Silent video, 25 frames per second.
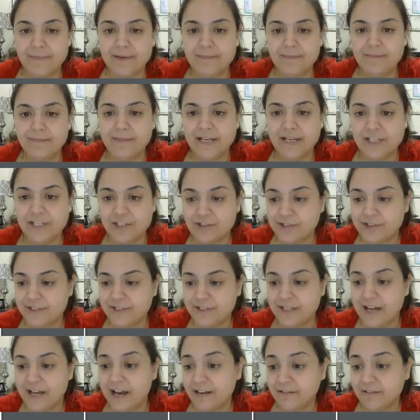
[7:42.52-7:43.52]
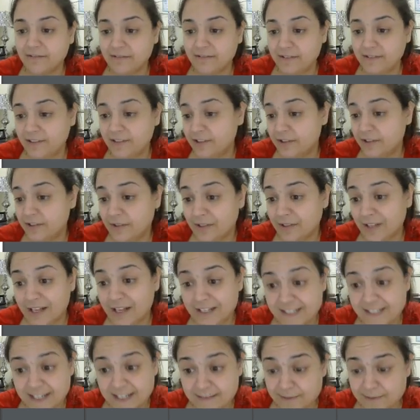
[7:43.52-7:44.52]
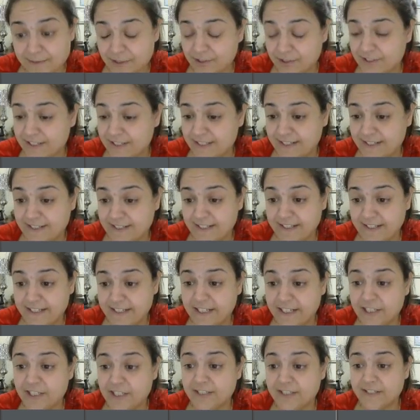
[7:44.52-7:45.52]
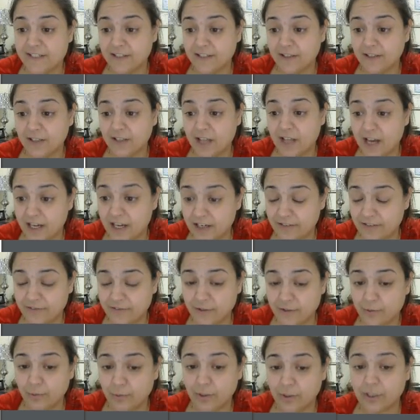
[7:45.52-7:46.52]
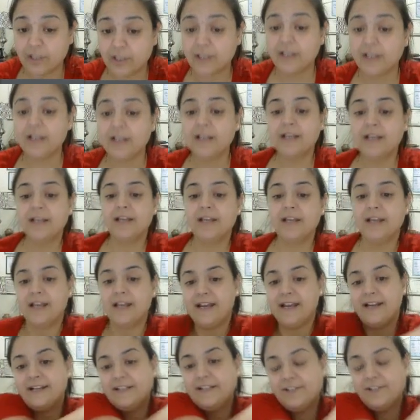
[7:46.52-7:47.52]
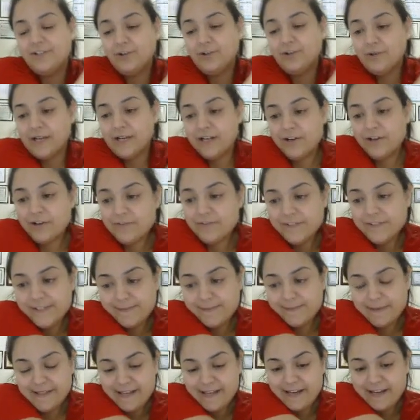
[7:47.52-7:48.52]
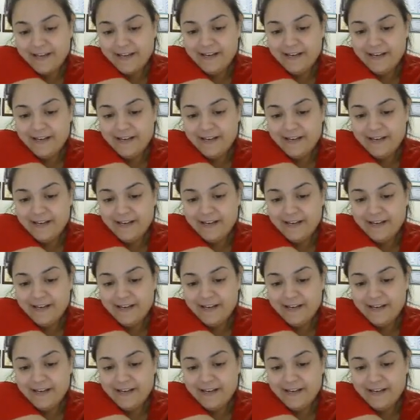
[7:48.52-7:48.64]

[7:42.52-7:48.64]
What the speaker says: Make sure a lot of times you're going to see citations in a lot of your work, and don't get nervous by that.